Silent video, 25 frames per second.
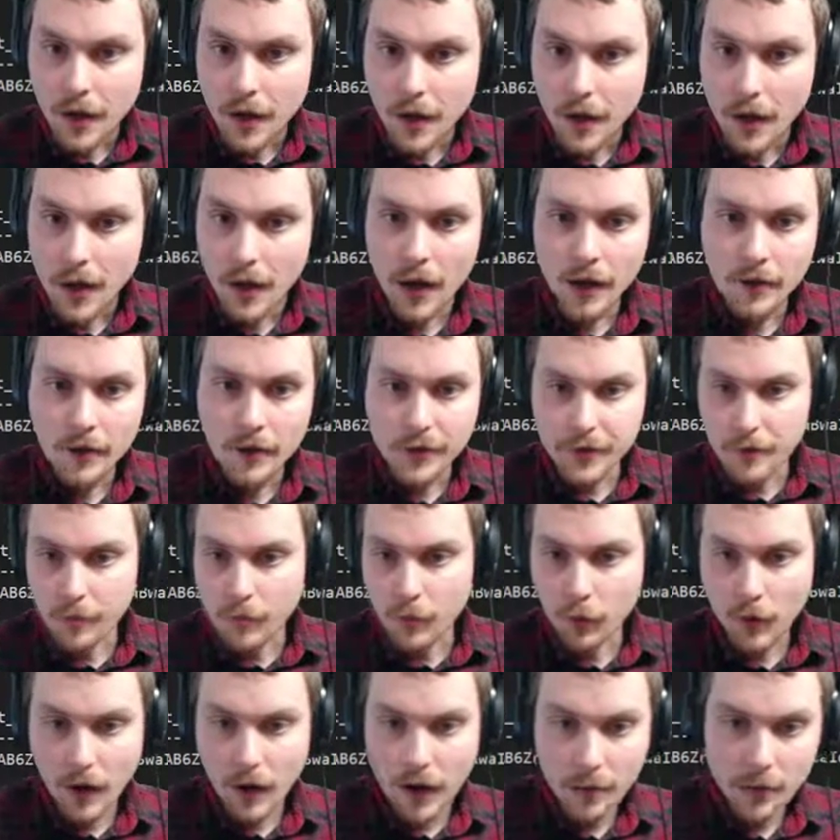uh, I got the
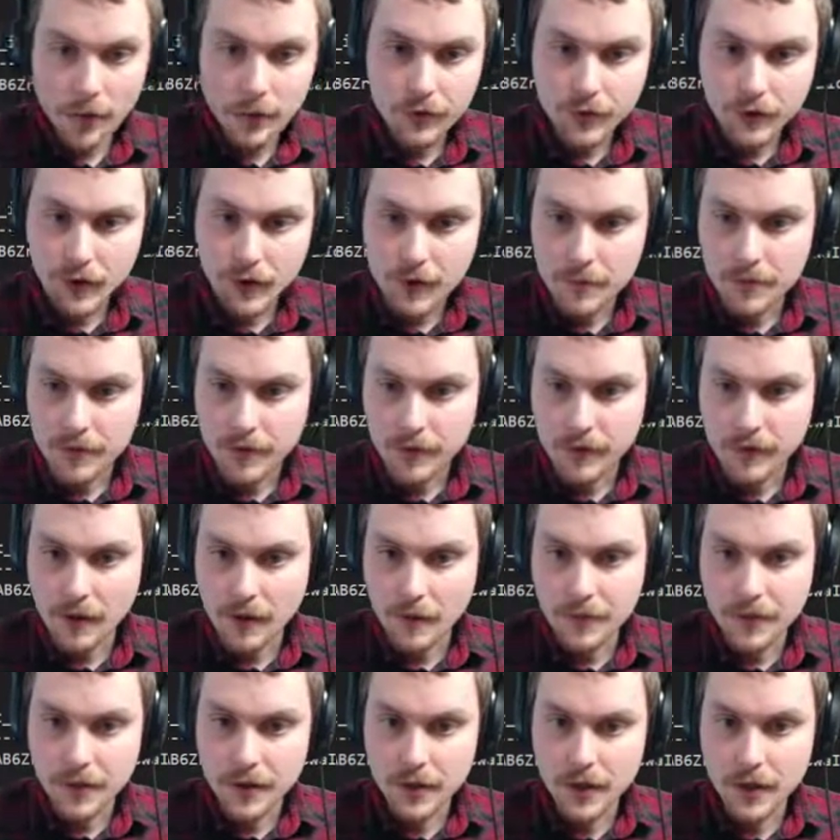parameters that I'm
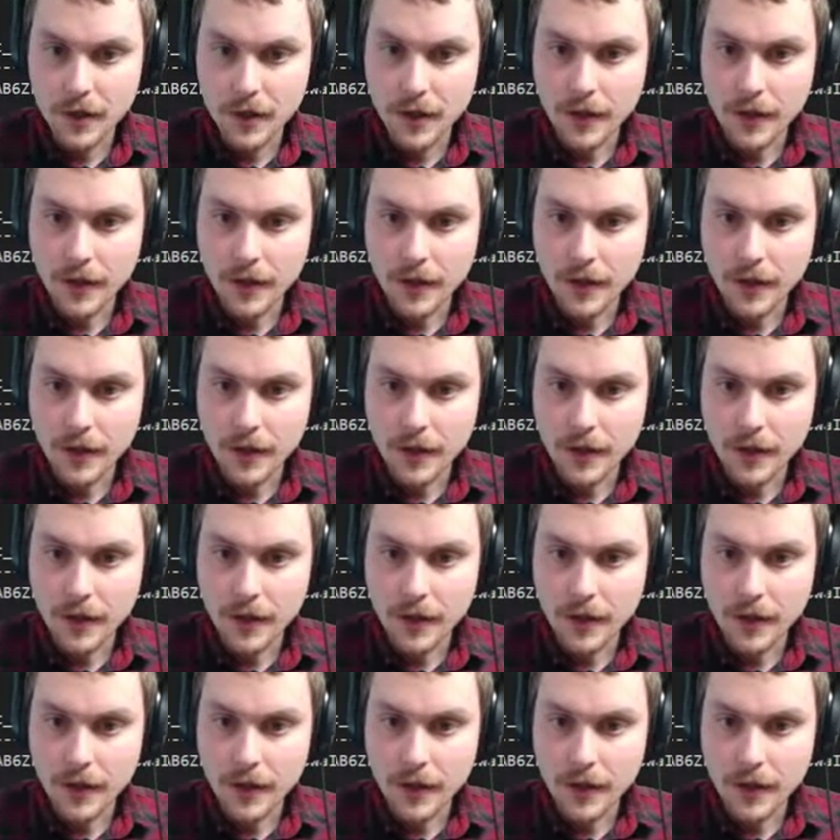accepting,